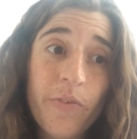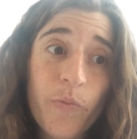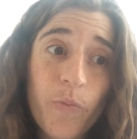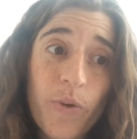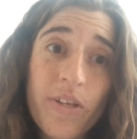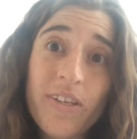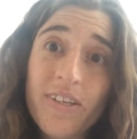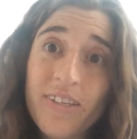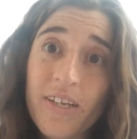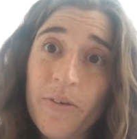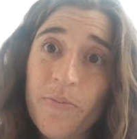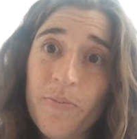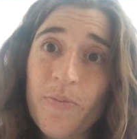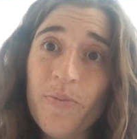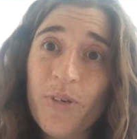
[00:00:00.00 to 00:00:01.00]
One that
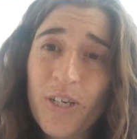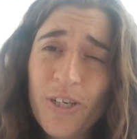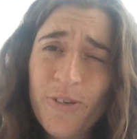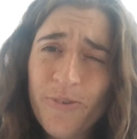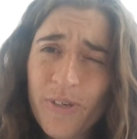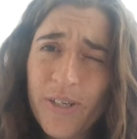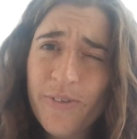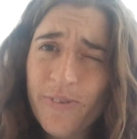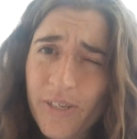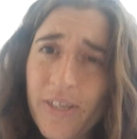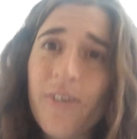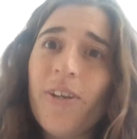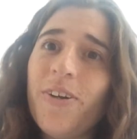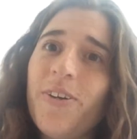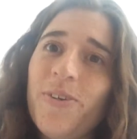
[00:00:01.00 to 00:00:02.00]
I'm
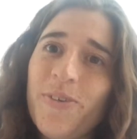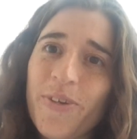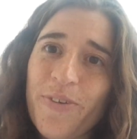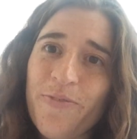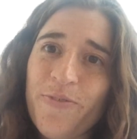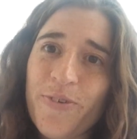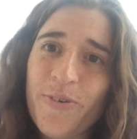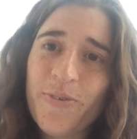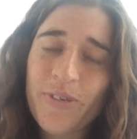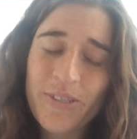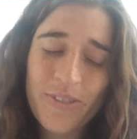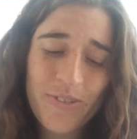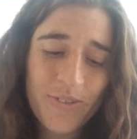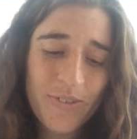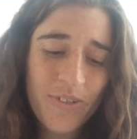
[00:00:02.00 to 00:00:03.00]
really looking
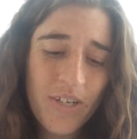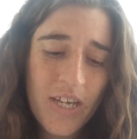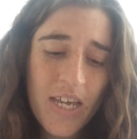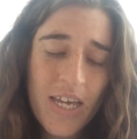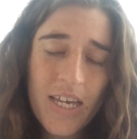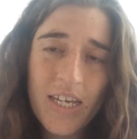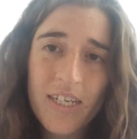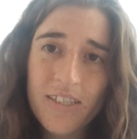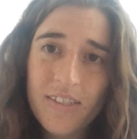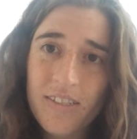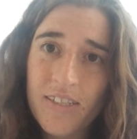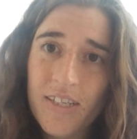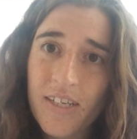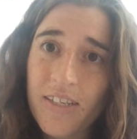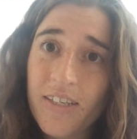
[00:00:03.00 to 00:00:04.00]
forward to
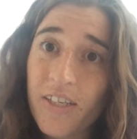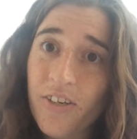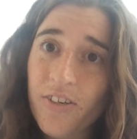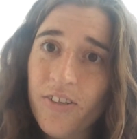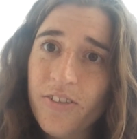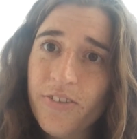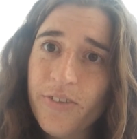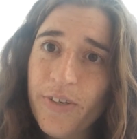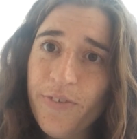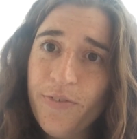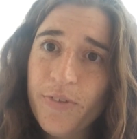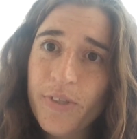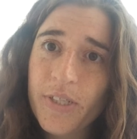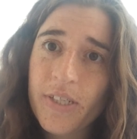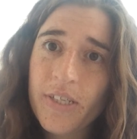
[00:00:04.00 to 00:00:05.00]
is The Old
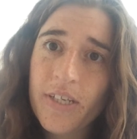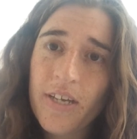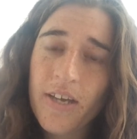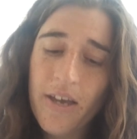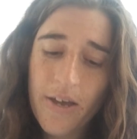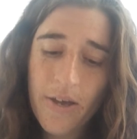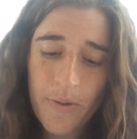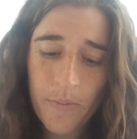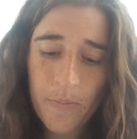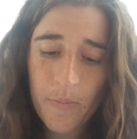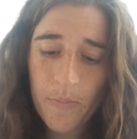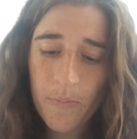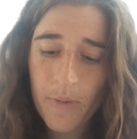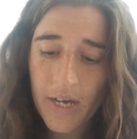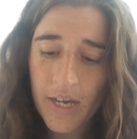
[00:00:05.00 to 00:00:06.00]
Rift
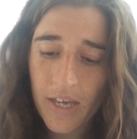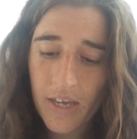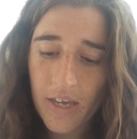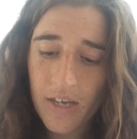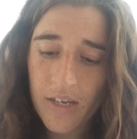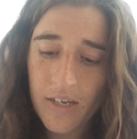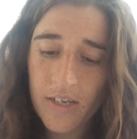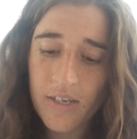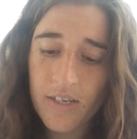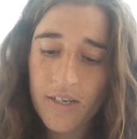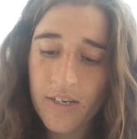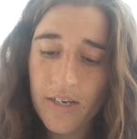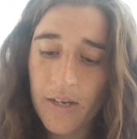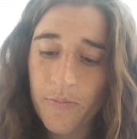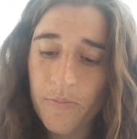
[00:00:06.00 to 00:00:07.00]
by
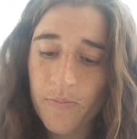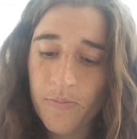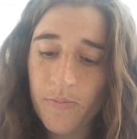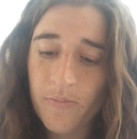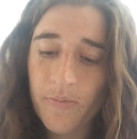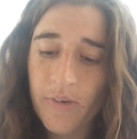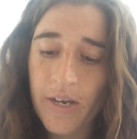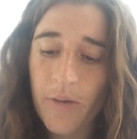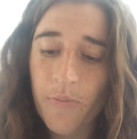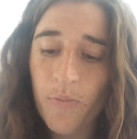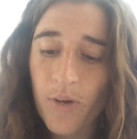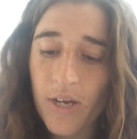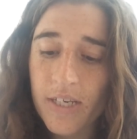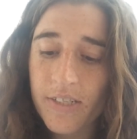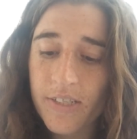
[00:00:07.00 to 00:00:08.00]

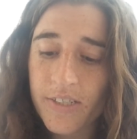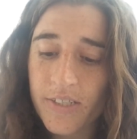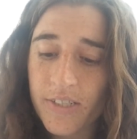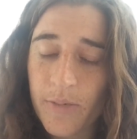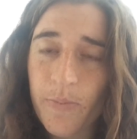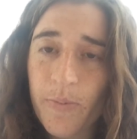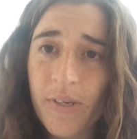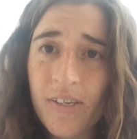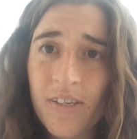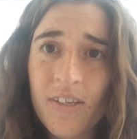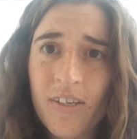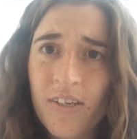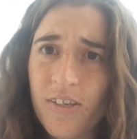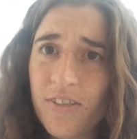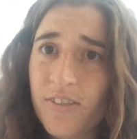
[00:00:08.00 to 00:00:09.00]
Namwali Shepo,
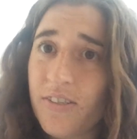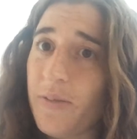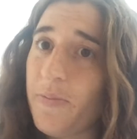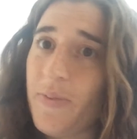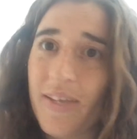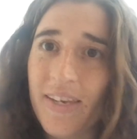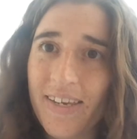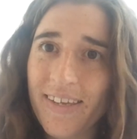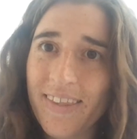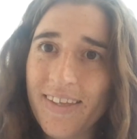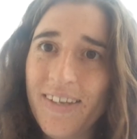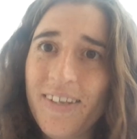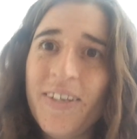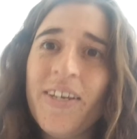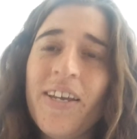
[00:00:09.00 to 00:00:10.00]
something like
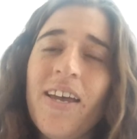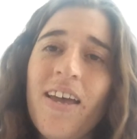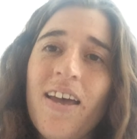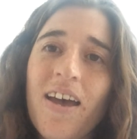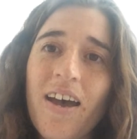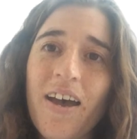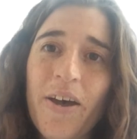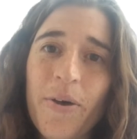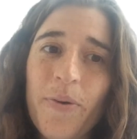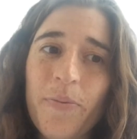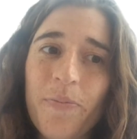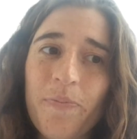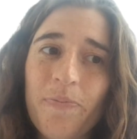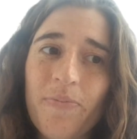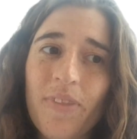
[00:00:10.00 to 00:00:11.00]
that.
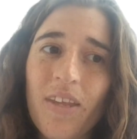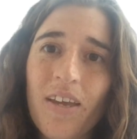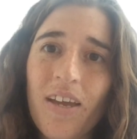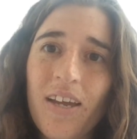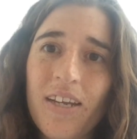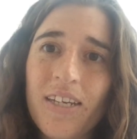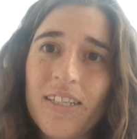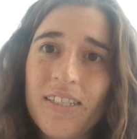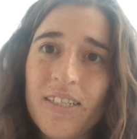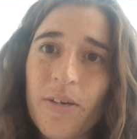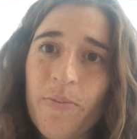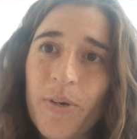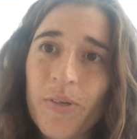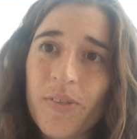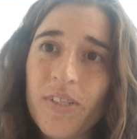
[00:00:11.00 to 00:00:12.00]
And it's
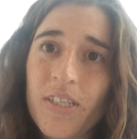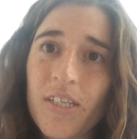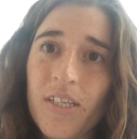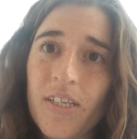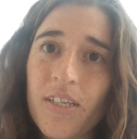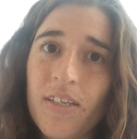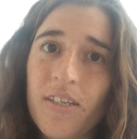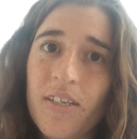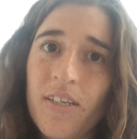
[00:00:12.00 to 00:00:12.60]
about the